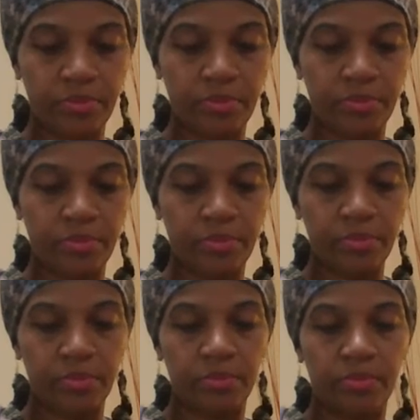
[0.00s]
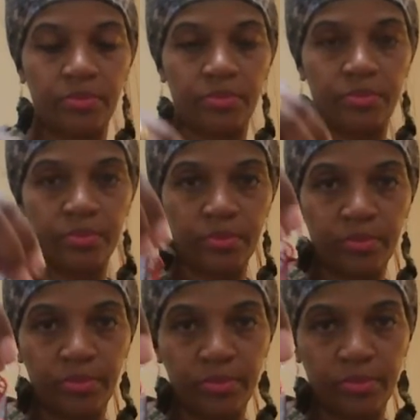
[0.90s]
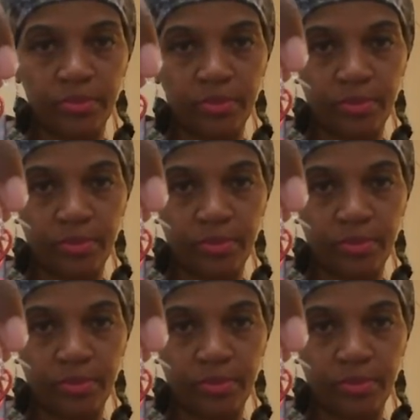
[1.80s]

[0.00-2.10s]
(silence)